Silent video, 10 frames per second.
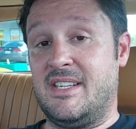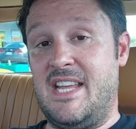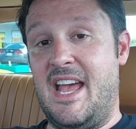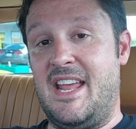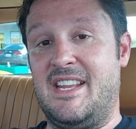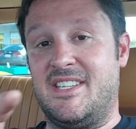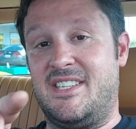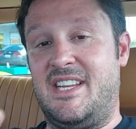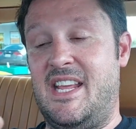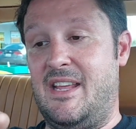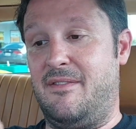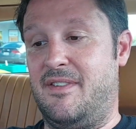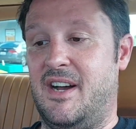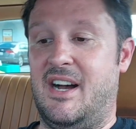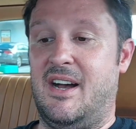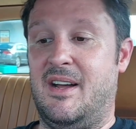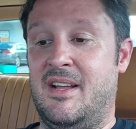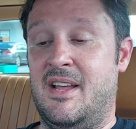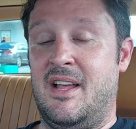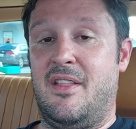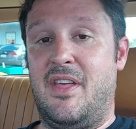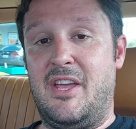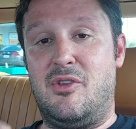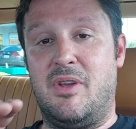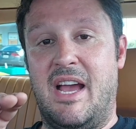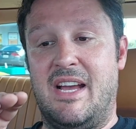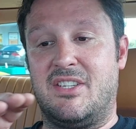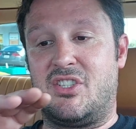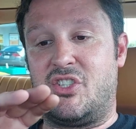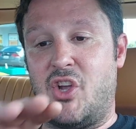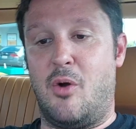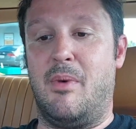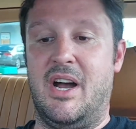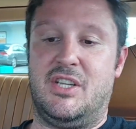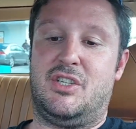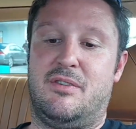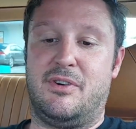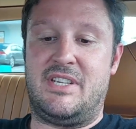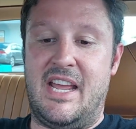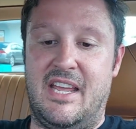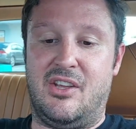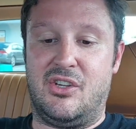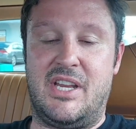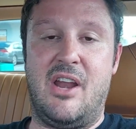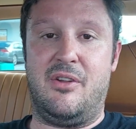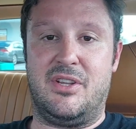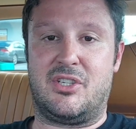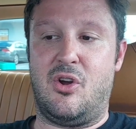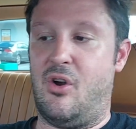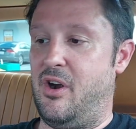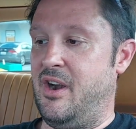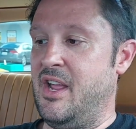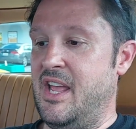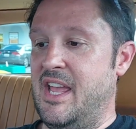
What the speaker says: Ted and Steve, thank you guys so much for taking good care of this car.